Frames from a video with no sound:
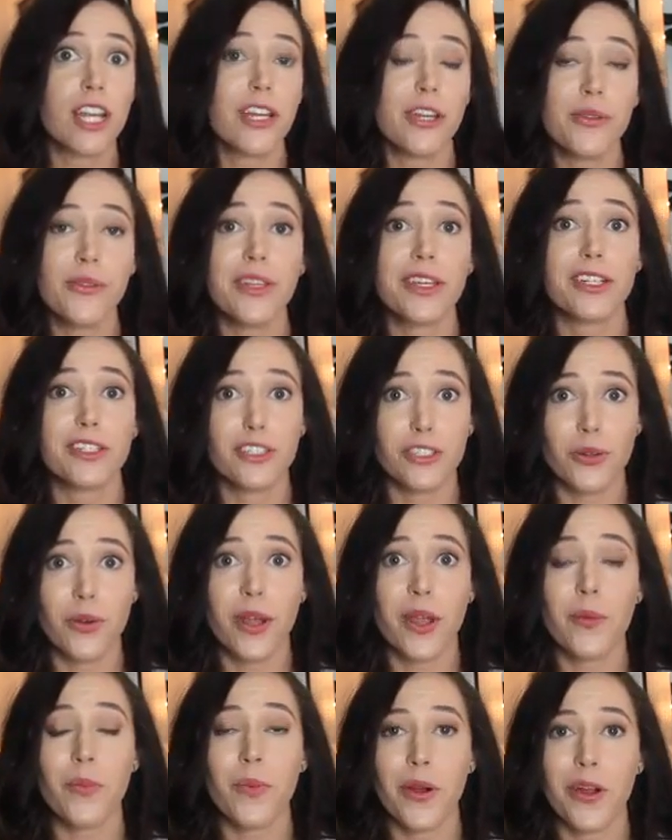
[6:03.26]
genuinely
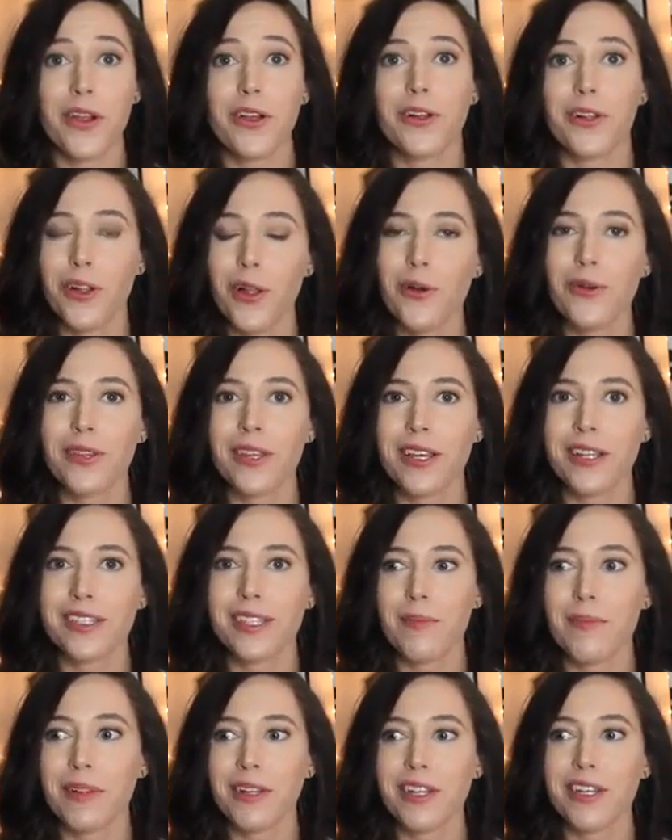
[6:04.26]
enjoy wearing clothing
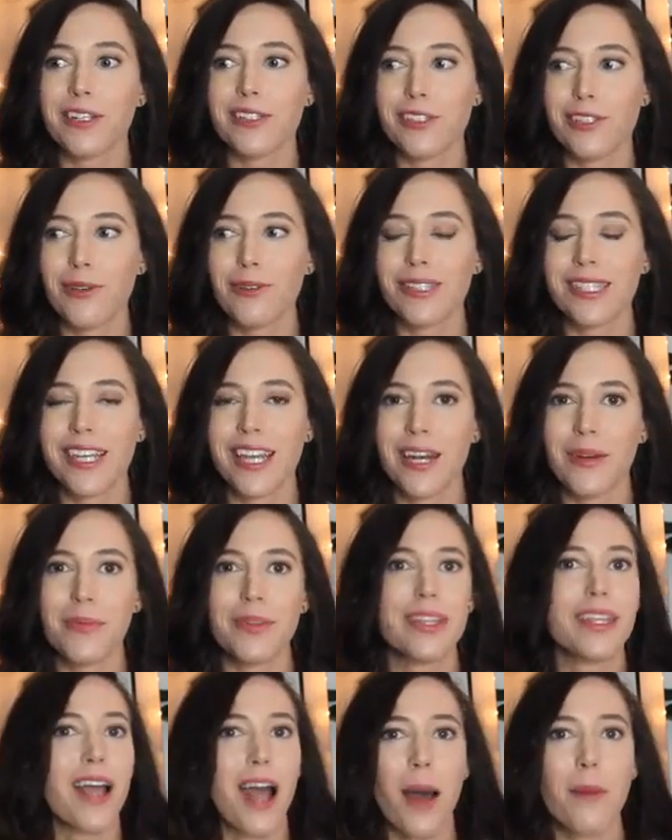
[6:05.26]
typically associated
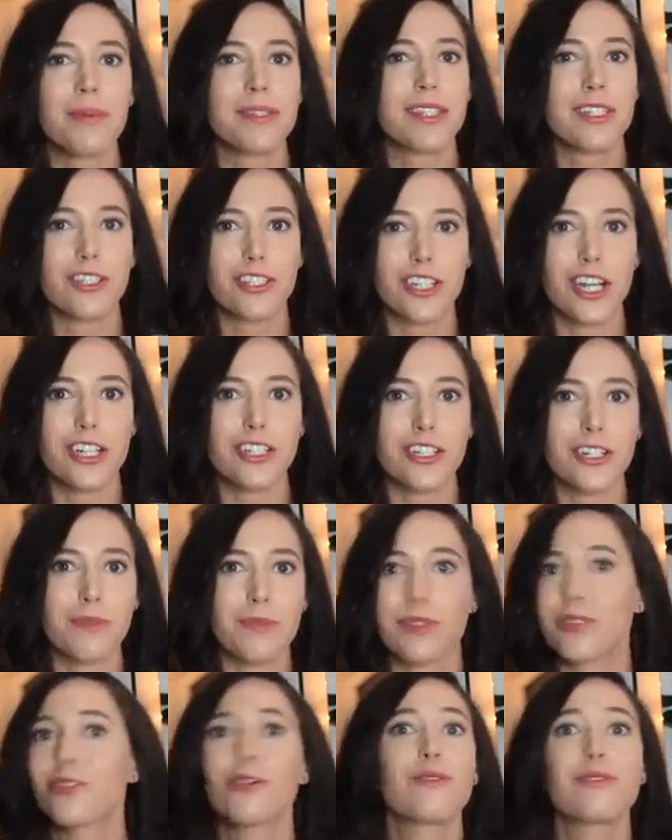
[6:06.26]
with the opposite gender,
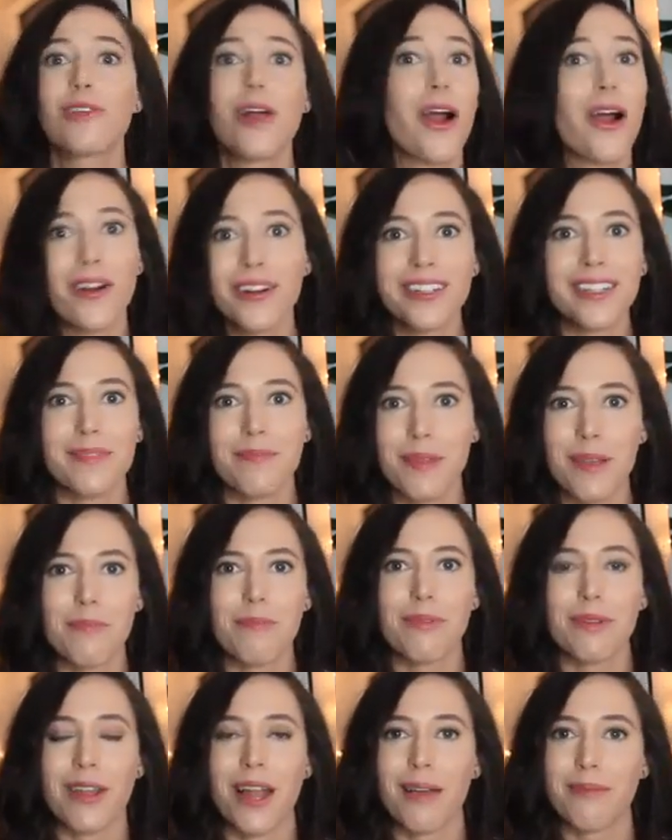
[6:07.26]
but those aren't the
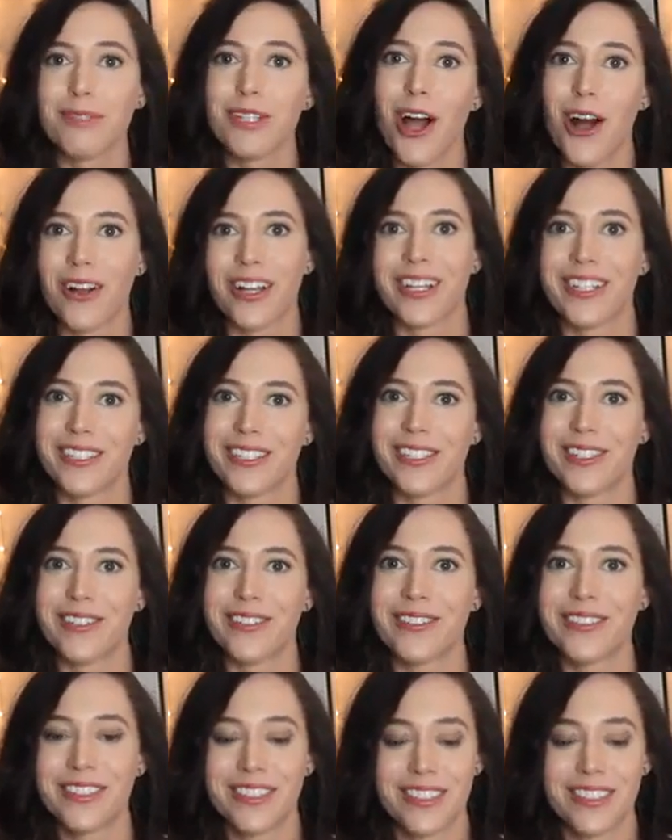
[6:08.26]
people I'm talking to.